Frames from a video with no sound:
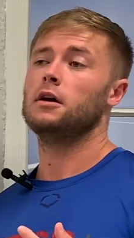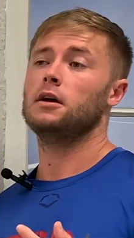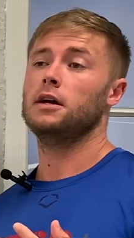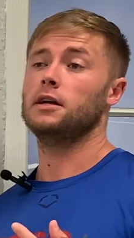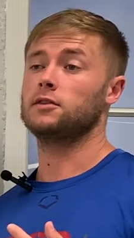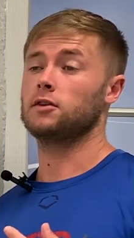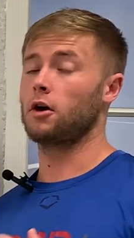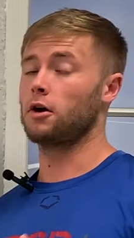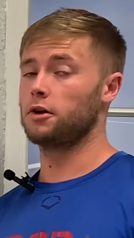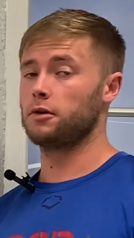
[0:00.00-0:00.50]

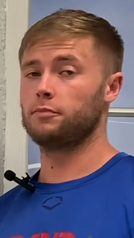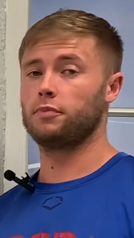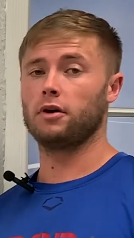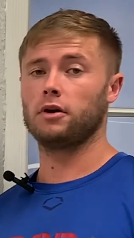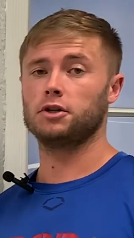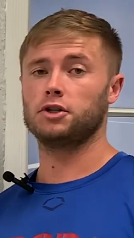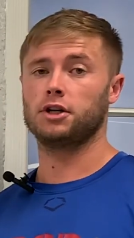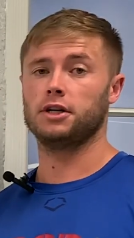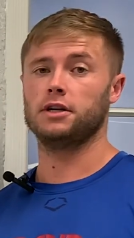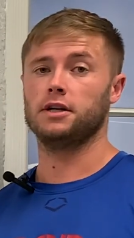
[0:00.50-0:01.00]
It's hard to
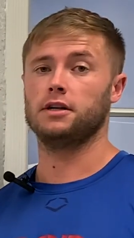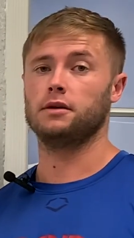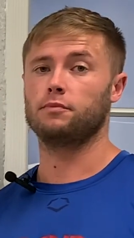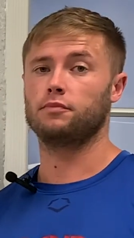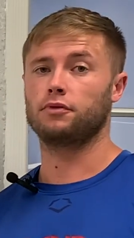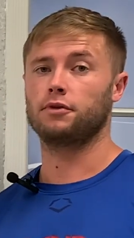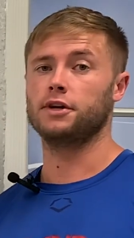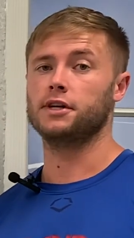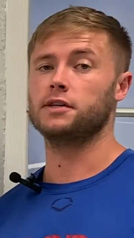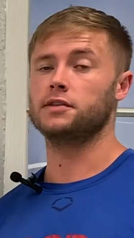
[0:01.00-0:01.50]
punch it in a
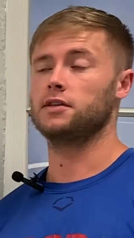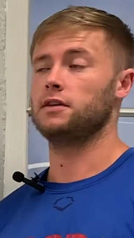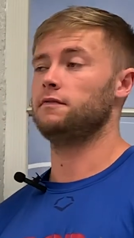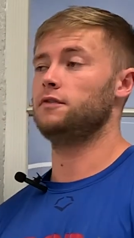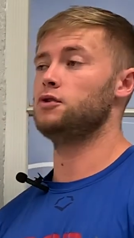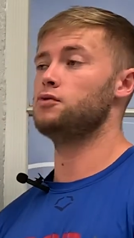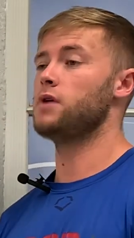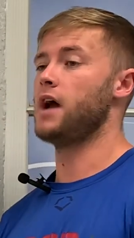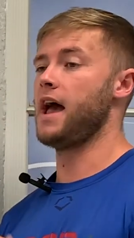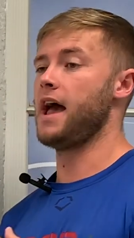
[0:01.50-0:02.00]
Prius. If
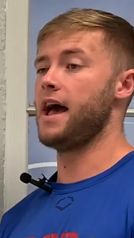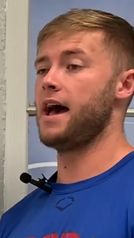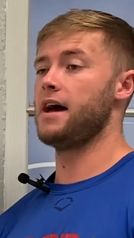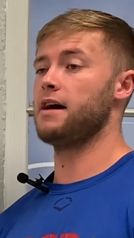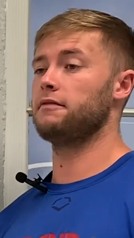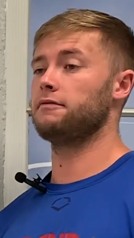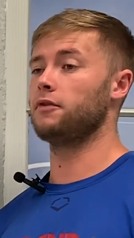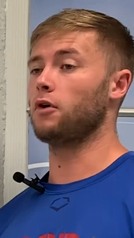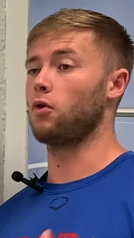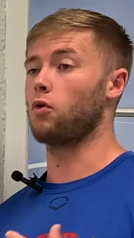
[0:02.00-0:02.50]
you
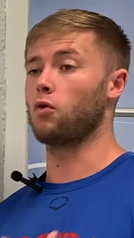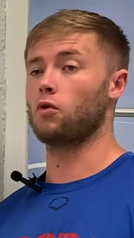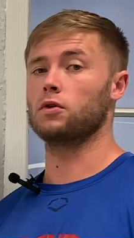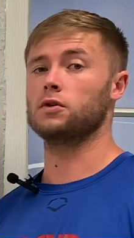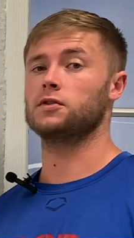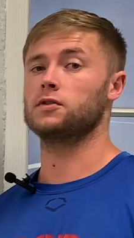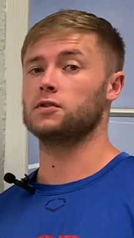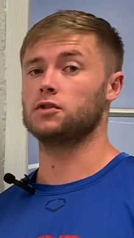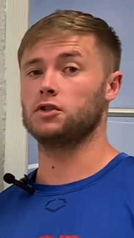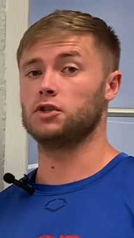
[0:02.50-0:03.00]
have the
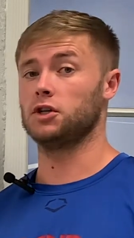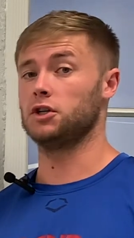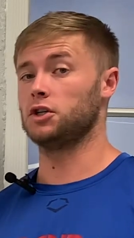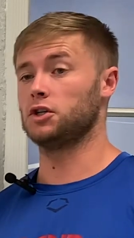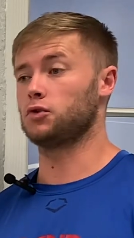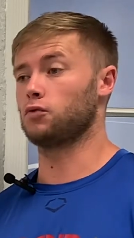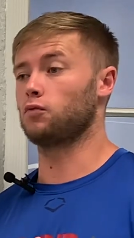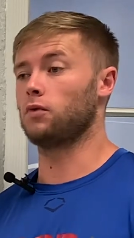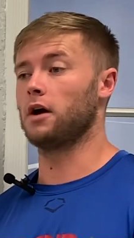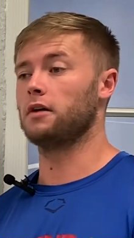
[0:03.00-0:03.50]
horses to
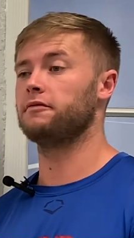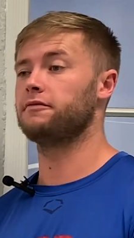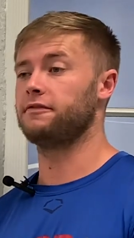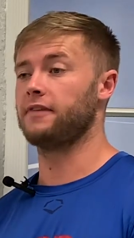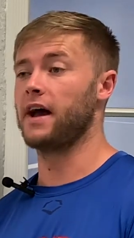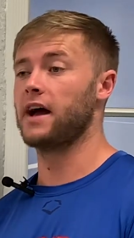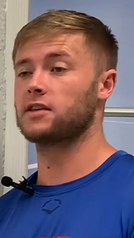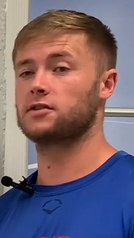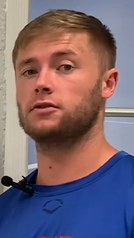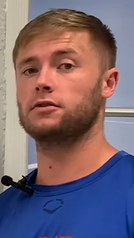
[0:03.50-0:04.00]
just run
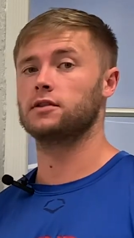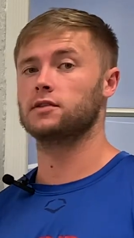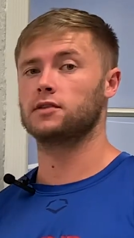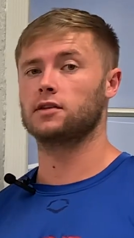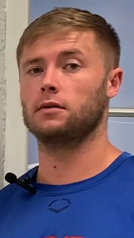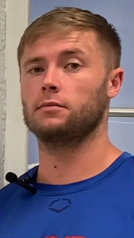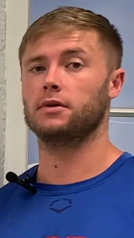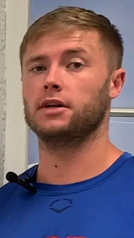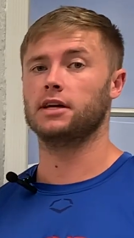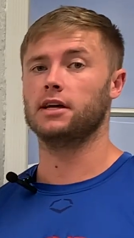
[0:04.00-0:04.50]
faster than
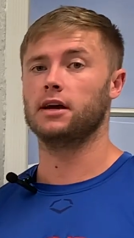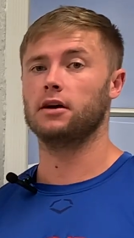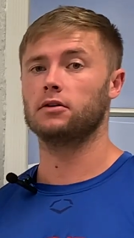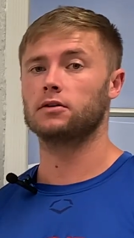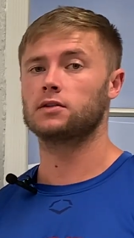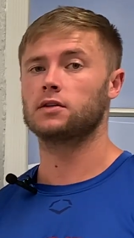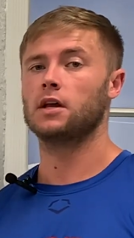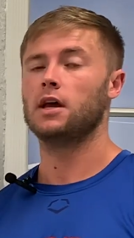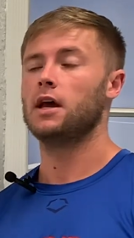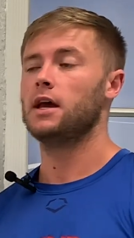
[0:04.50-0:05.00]
somebody
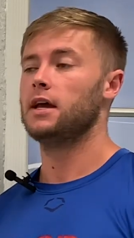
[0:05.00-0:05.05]
else,